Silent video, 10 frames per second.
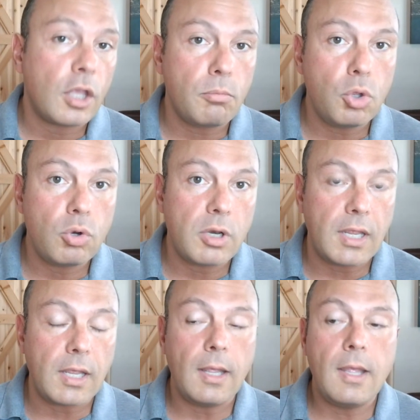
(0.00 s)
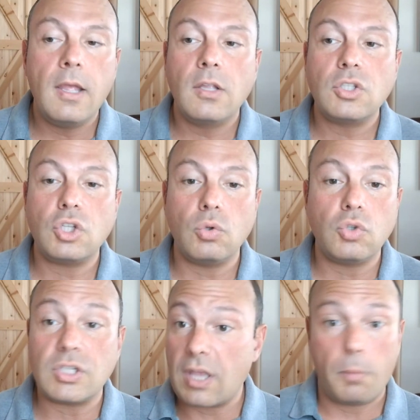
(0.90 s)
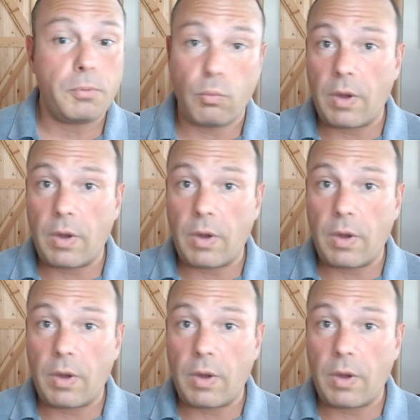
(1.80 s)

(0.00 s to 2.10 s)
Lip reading: community to just help you